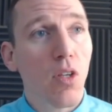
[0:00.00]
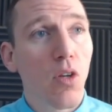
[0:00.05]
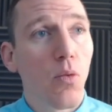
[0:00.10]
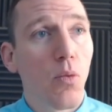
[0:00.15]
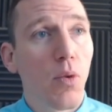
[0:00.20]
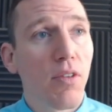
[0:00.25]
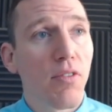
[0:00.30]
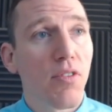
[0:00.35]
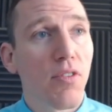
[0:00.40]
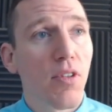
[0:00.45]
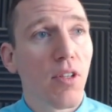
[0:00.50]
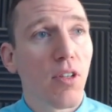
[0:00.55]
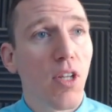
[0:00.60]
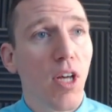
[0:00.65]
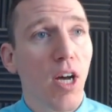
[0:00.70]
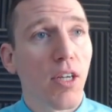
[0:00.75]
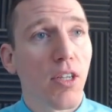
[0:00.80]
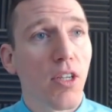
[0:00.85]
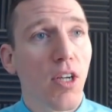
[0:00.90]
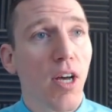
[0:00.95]
We've
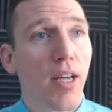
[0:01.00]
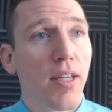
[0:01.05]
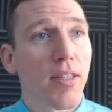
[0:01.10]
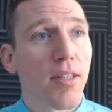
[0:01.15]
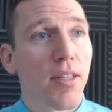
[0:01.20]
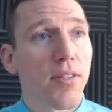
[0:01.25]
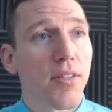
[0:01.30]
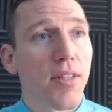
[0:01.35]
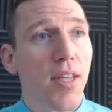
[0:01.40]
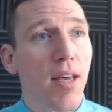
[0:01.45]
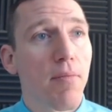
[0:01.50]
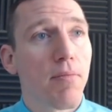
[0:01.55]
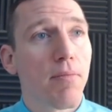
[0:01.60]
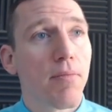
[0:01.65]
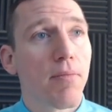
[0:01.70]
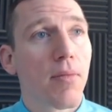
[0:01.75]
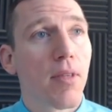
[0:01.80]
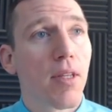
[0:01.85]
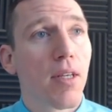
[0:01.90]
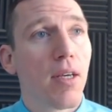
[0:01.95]
logged on to SEM.
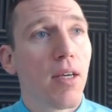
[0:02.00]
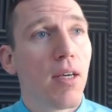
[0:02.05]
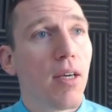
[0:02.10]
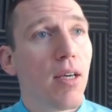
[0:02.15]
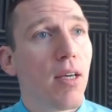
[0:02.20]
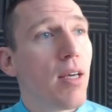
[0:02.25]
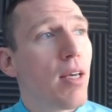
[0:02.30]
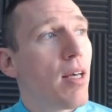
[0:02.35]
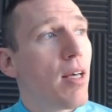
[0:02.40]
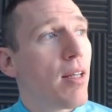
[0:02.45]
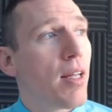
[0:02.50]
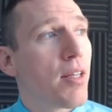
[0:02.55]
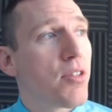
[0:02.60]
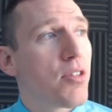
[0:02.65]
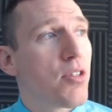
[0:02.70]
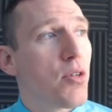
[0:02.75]
Let's